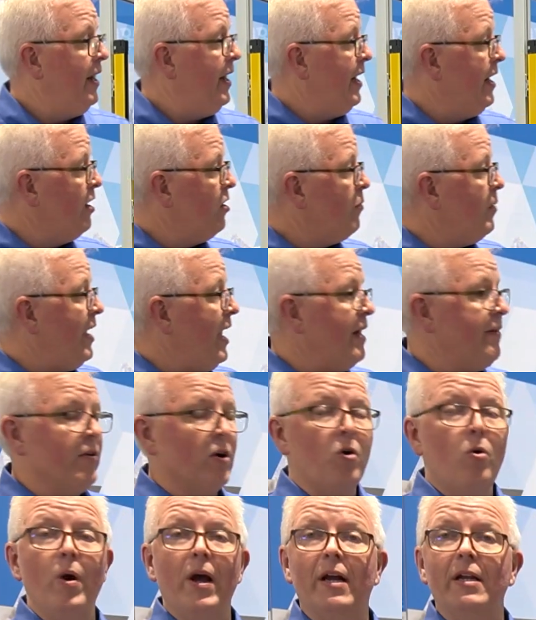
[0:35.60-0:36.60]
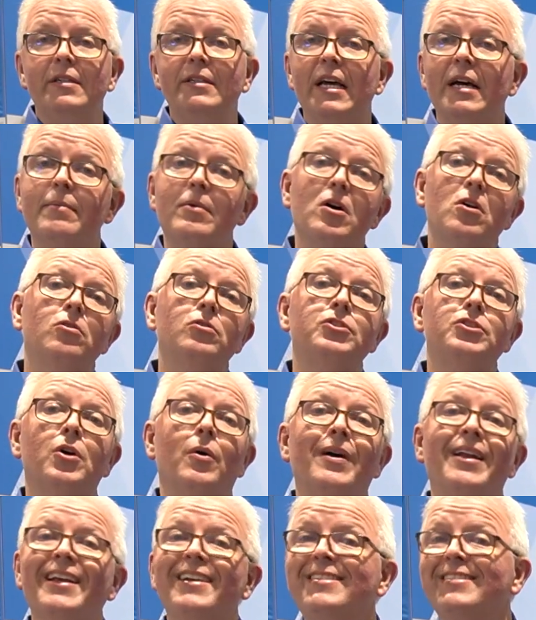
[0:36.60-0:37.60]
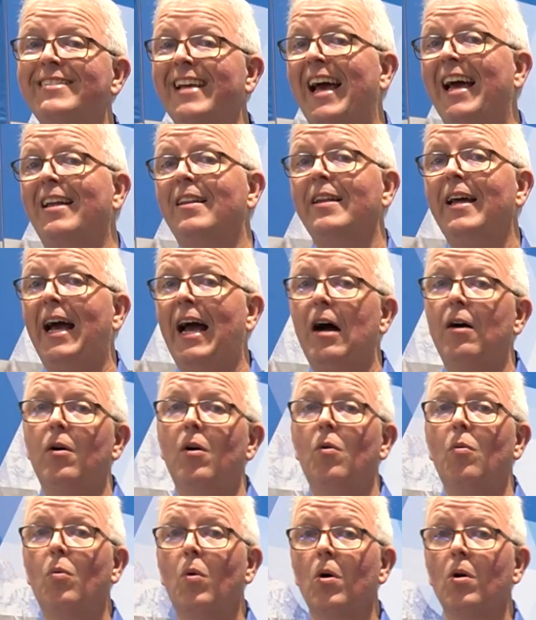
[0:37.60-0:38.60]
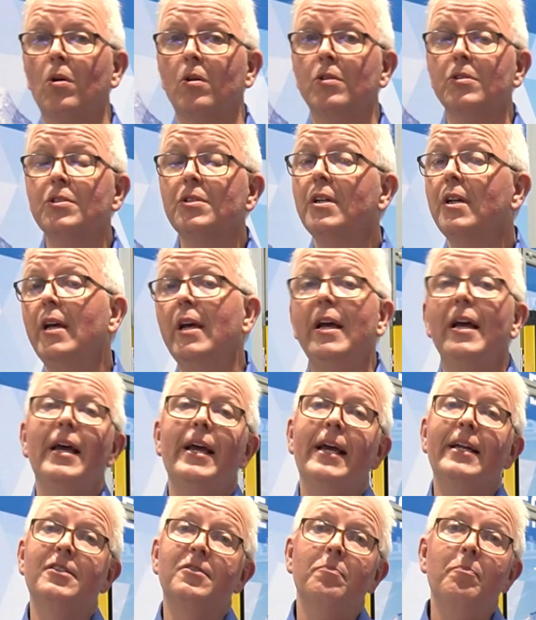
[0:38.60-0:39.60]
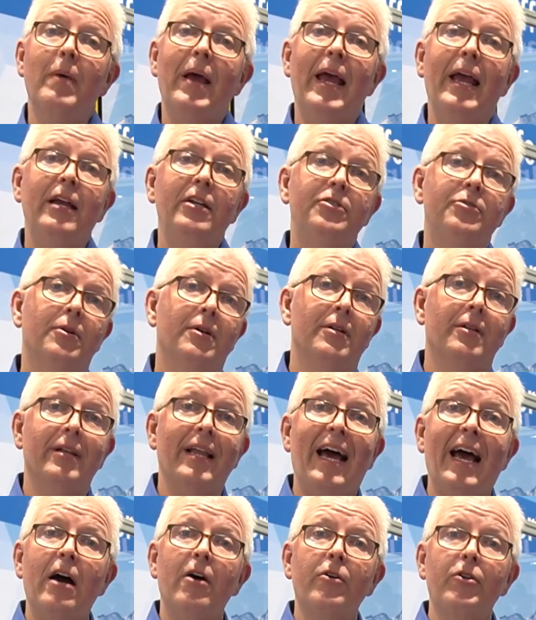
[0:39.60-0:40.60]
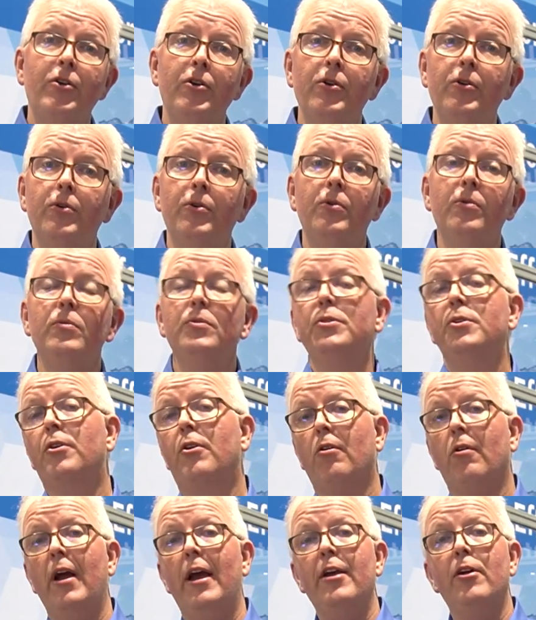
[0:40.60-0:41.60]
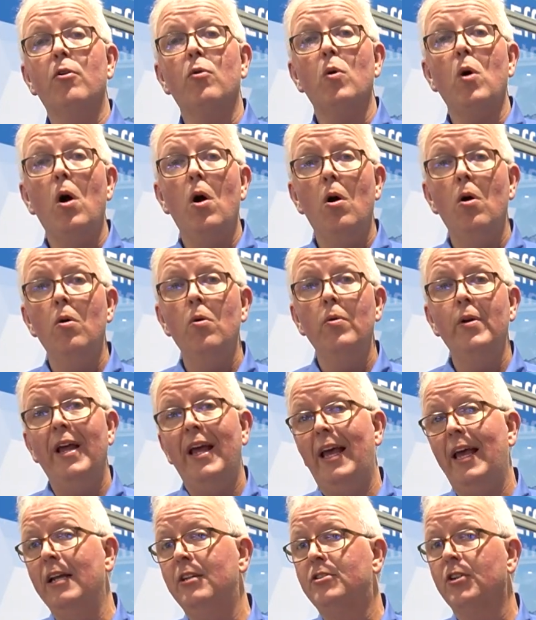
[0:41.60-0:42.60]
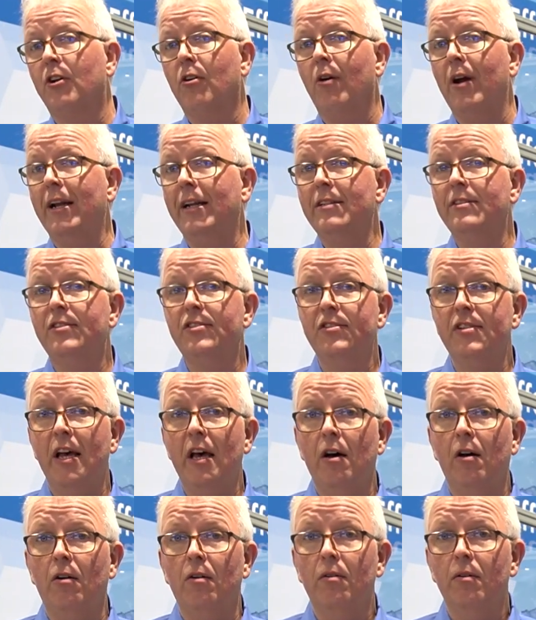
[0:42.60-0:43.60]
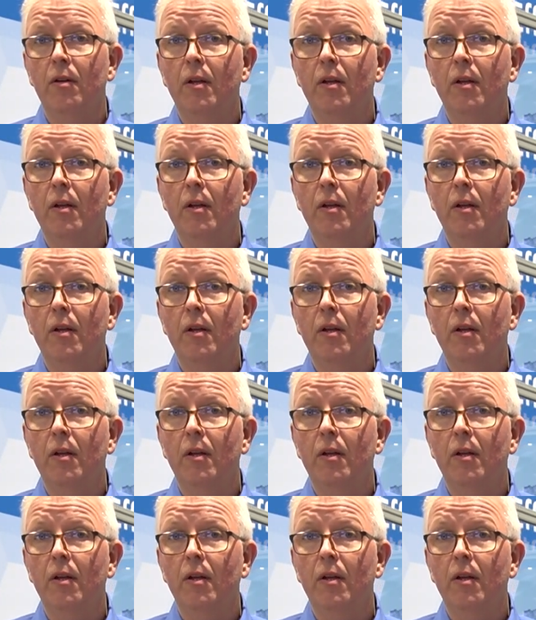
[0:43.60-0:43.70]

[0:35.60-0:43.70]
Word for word: Here we have a quick demo showing exactly how it works. It's made to allow you to create your own integrated cell.